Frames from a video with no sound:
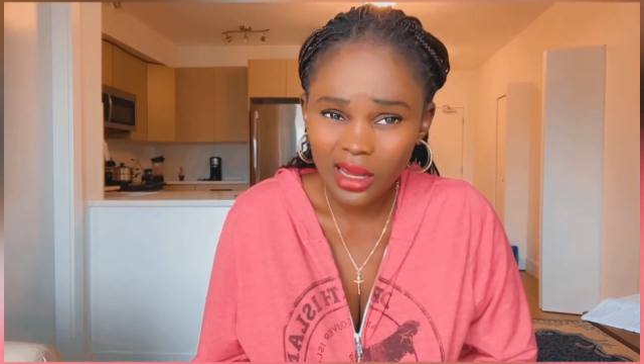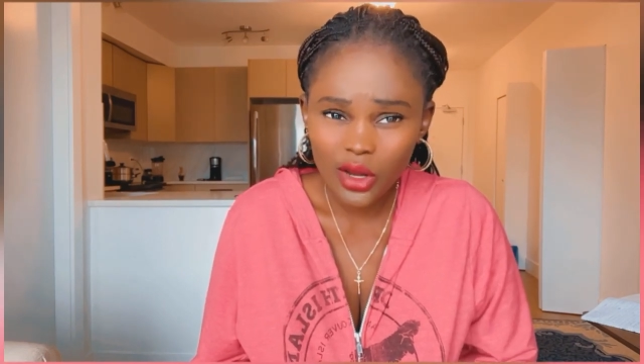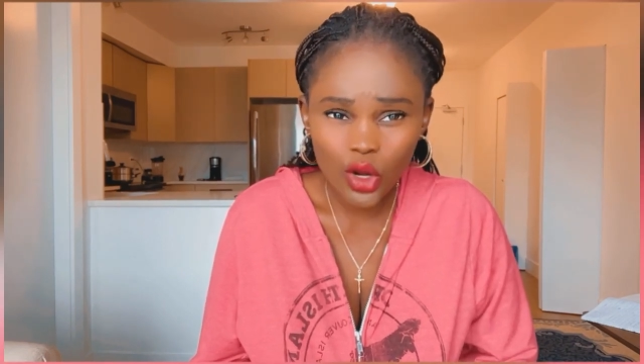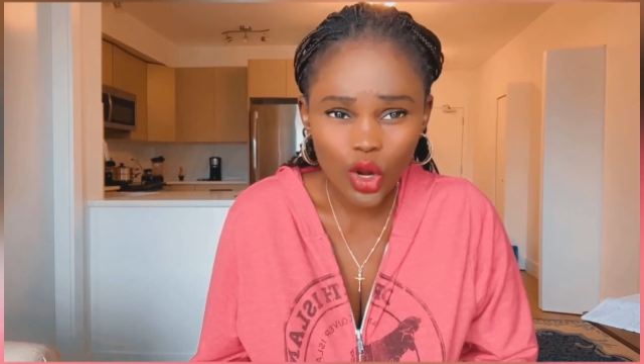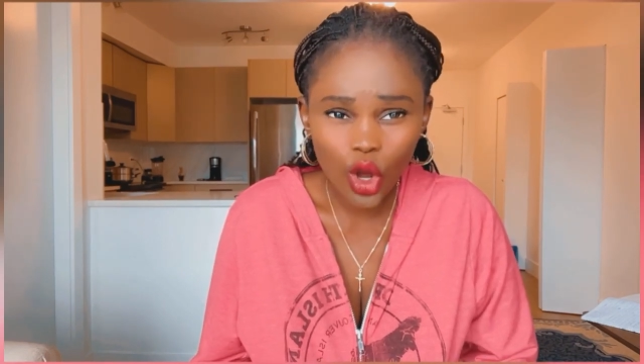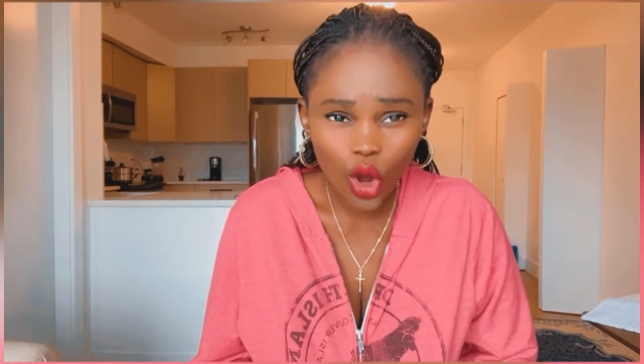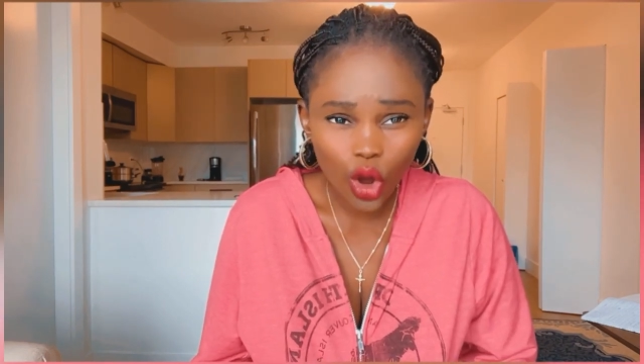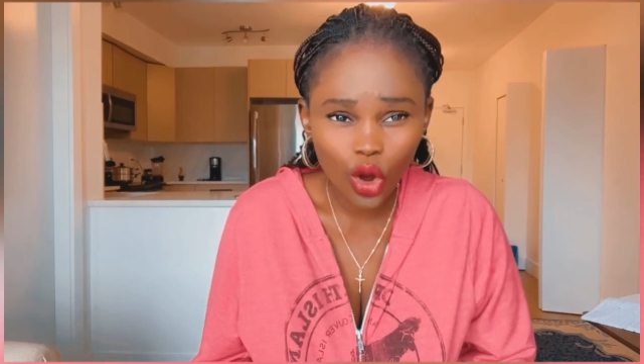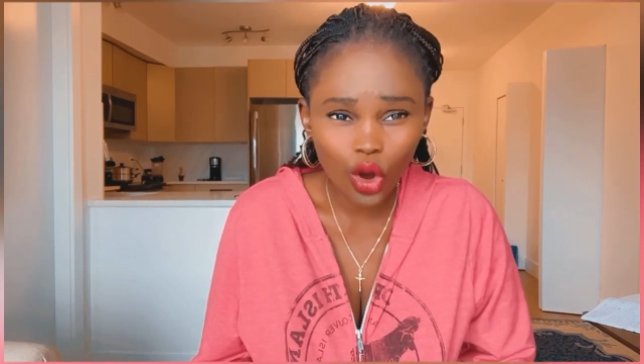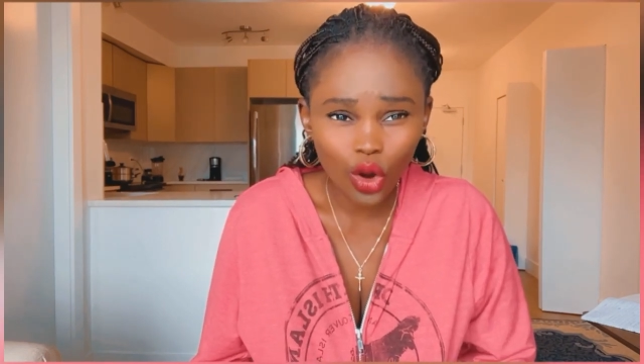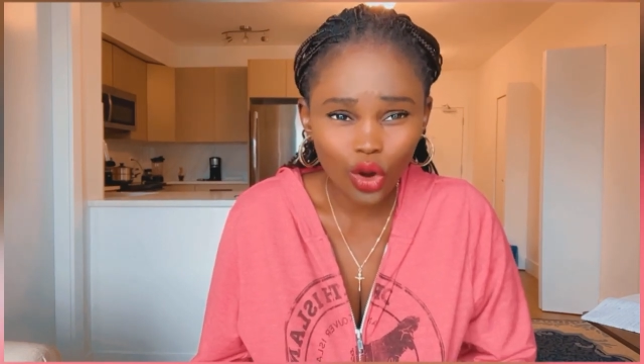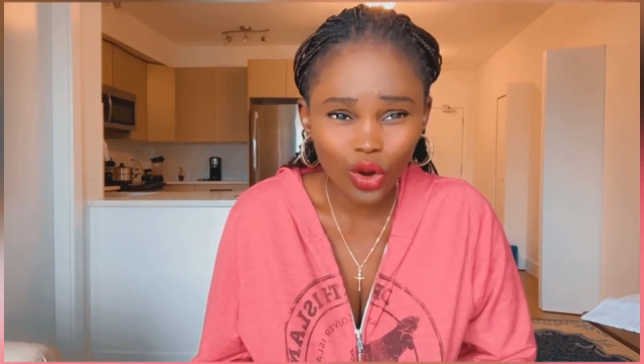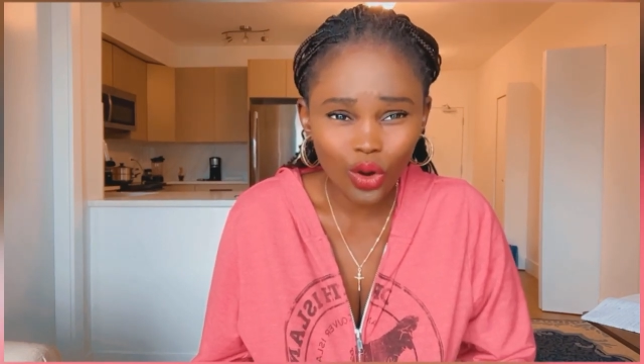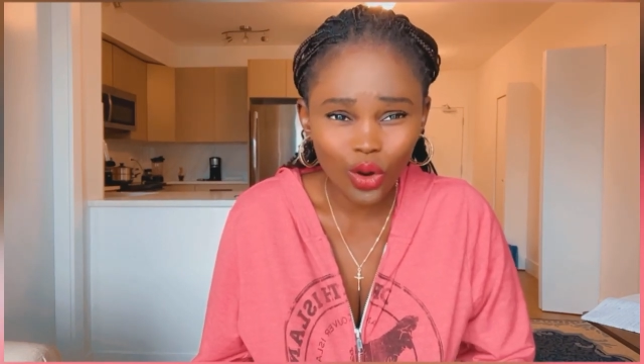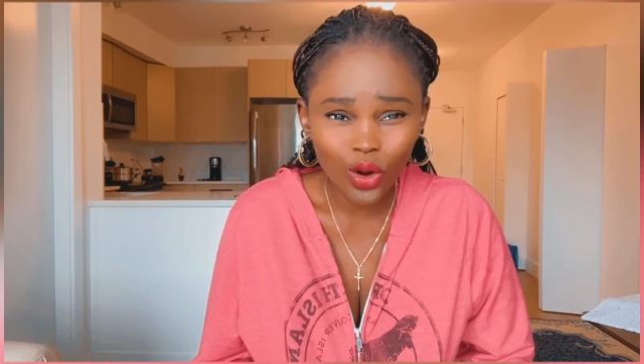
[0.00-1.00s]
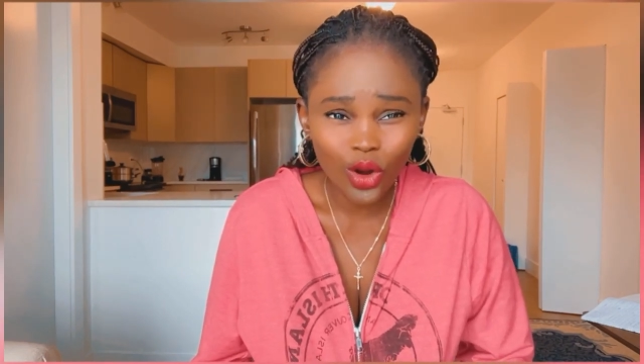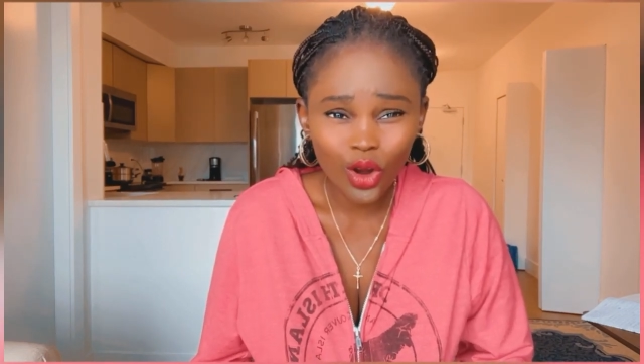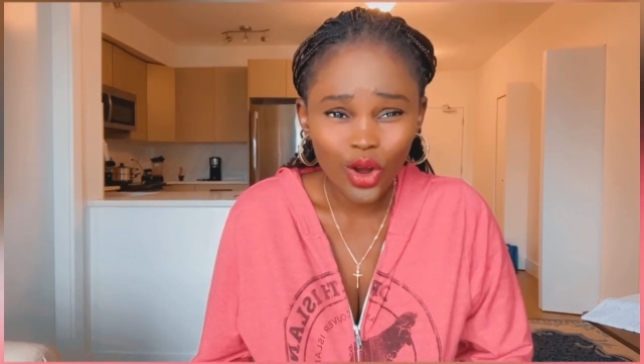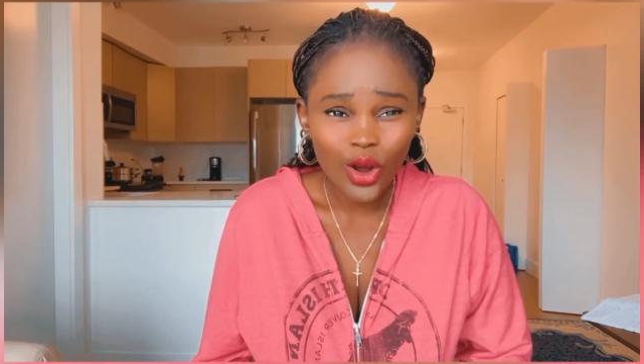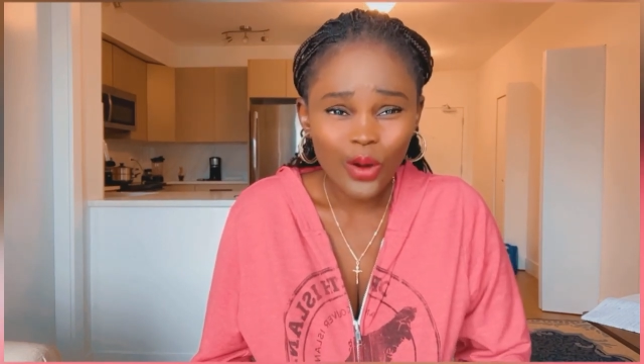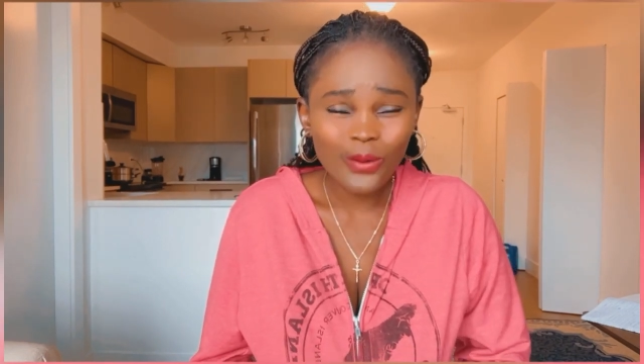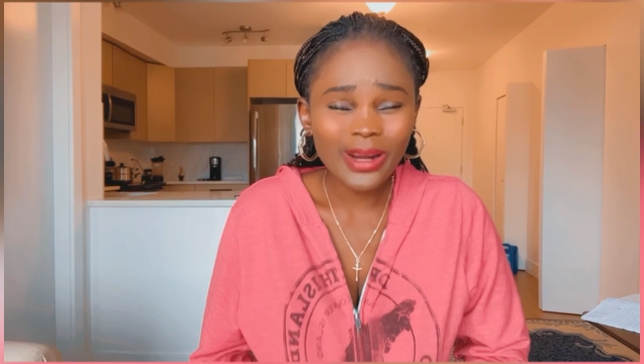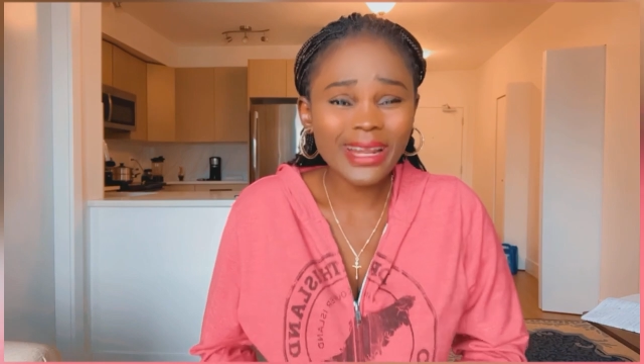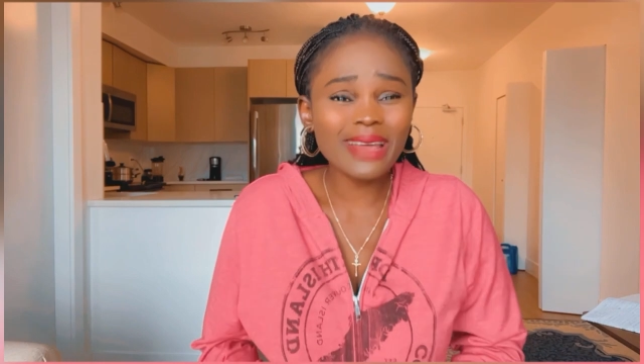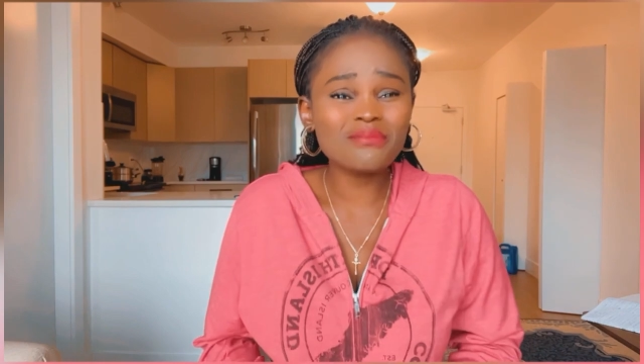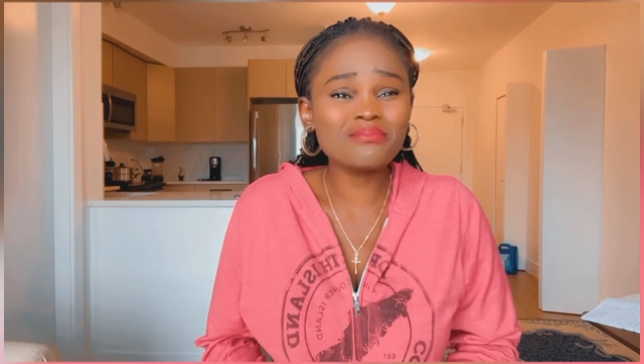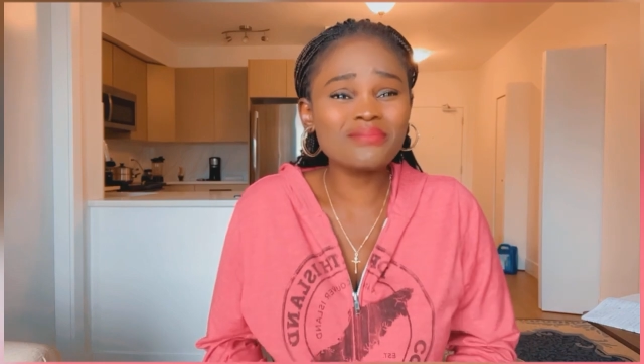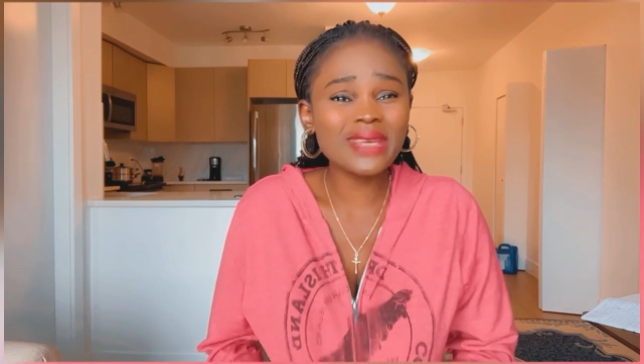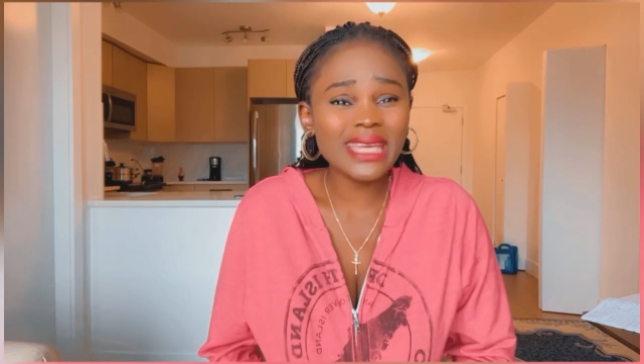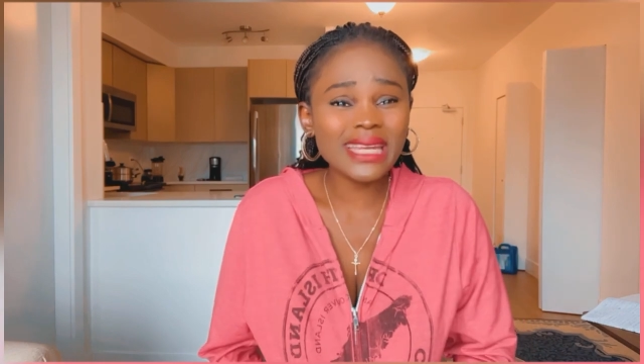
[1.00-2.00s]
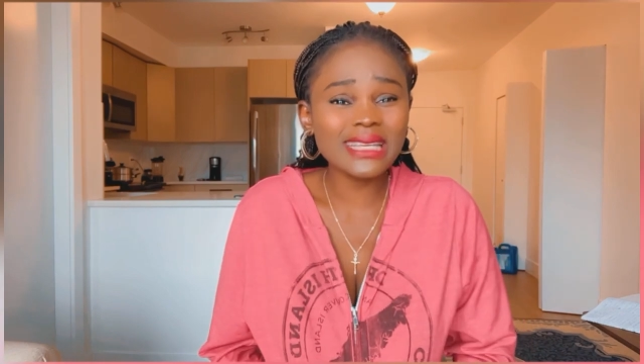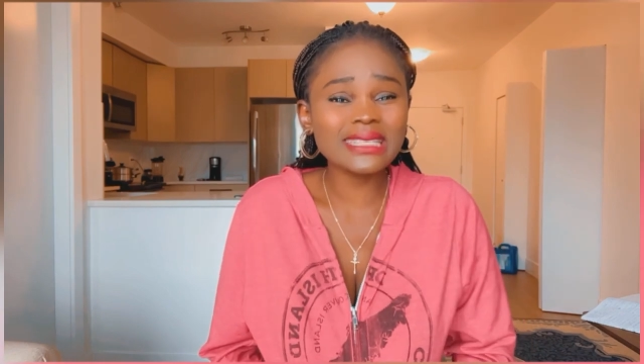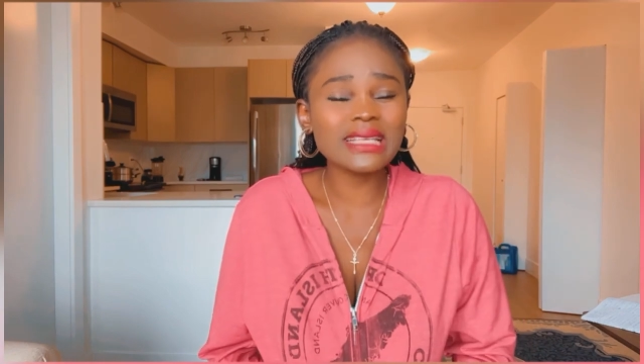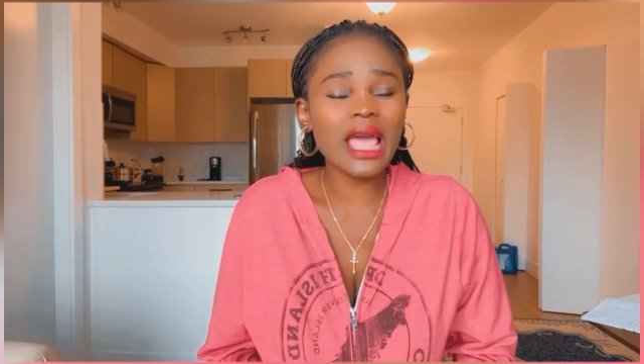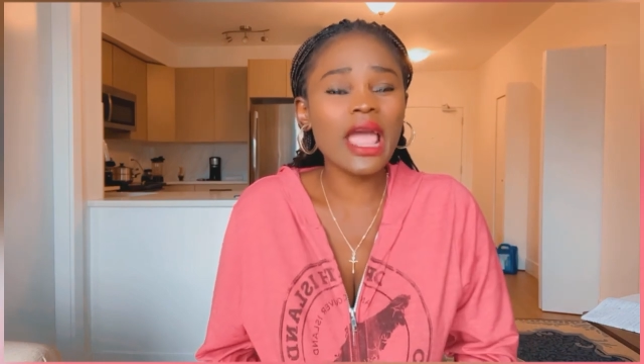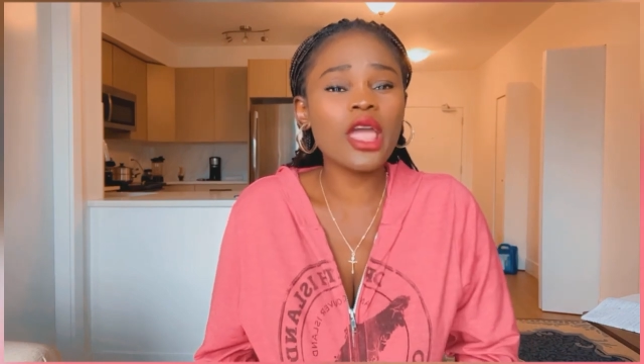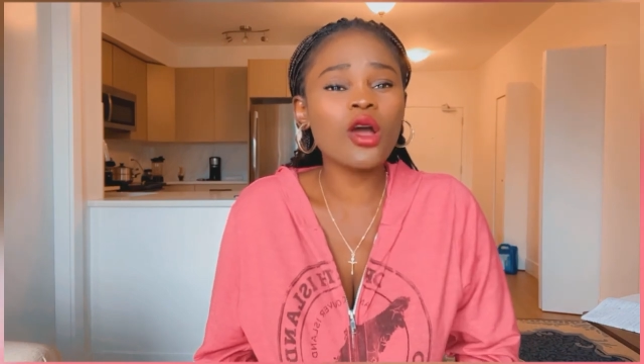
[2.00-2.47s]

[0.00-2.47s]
No. When I mean is I